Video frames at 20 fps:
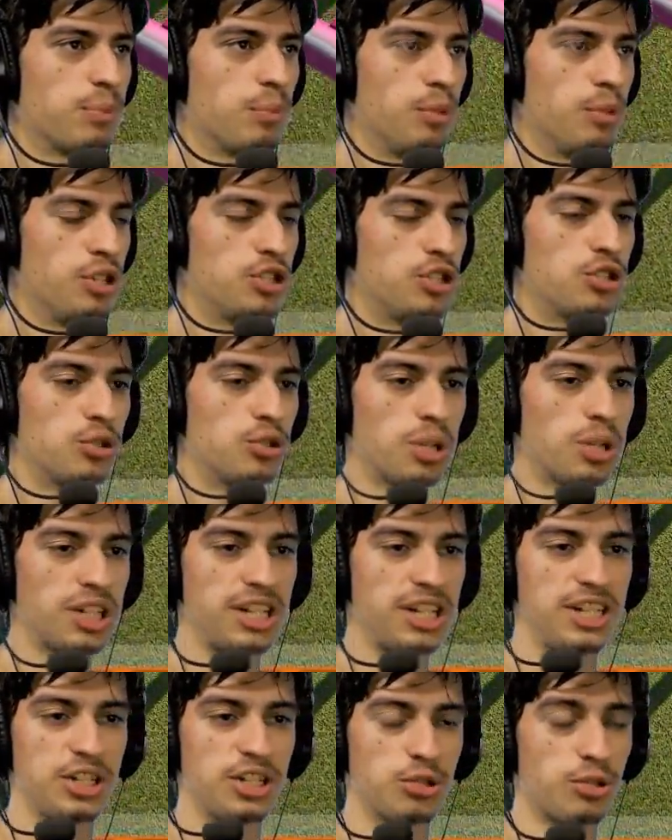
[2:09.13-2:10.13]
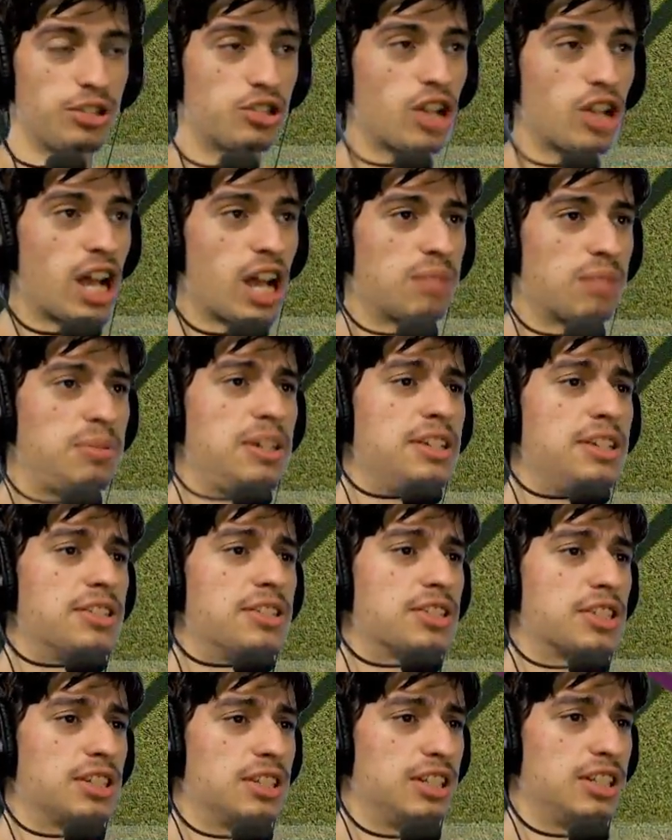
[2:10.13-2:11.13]
when you do the 180 degree track
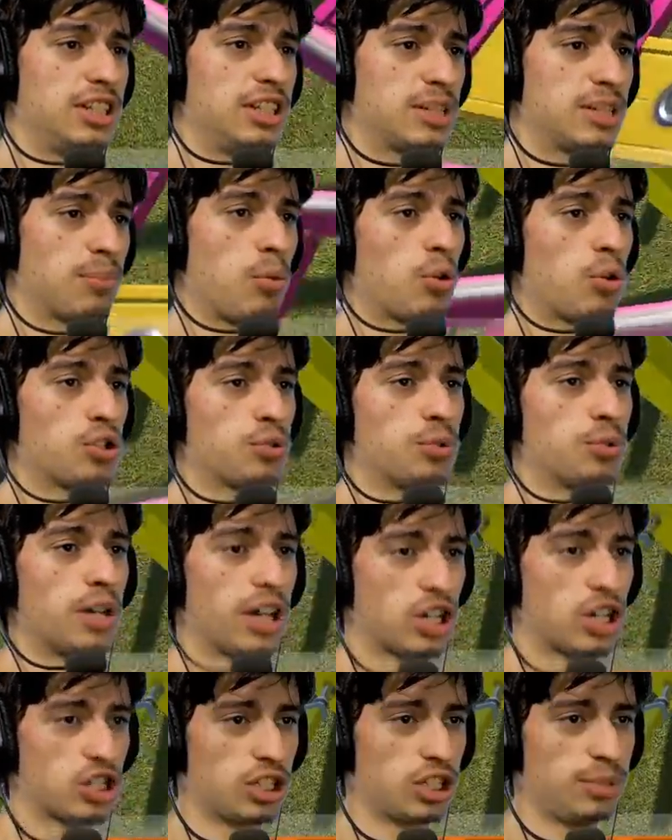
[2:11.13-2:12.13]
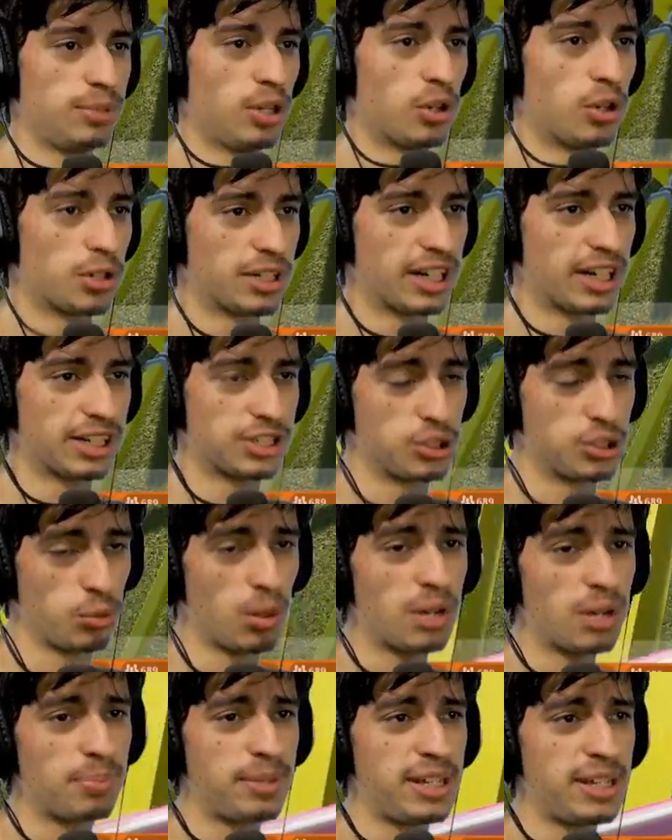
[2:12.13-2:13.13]
piece, the supports will actually be all connected to
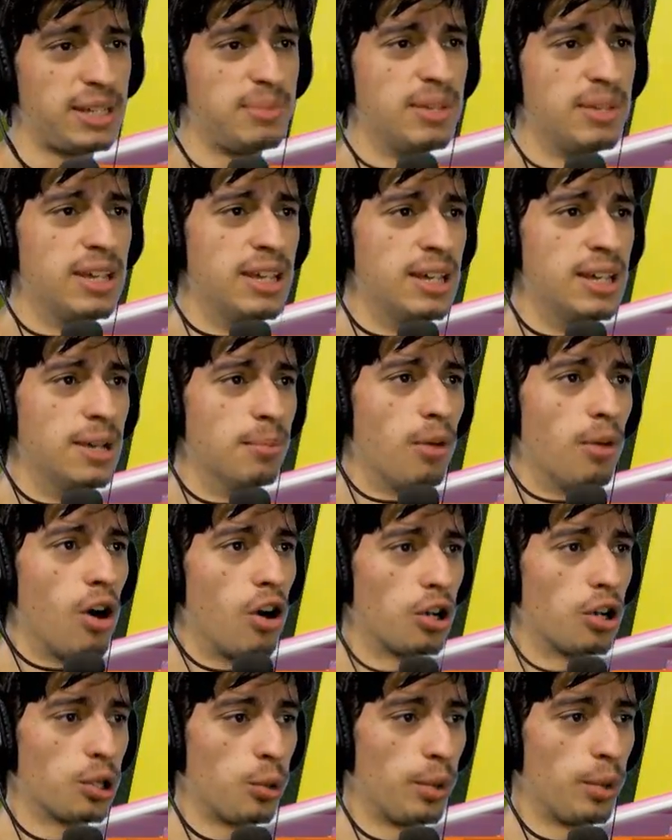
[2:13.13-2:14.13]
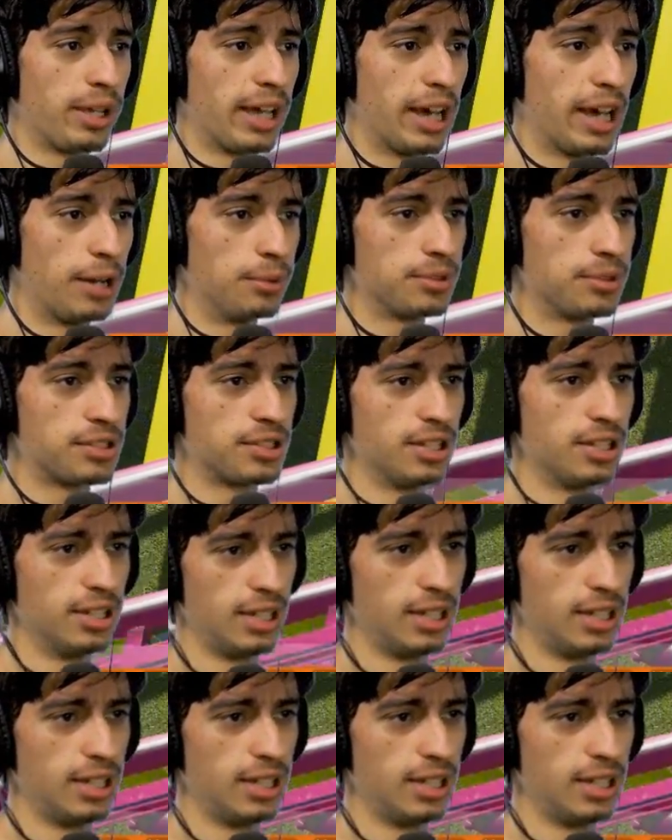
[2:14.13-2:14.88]
one beam, all going out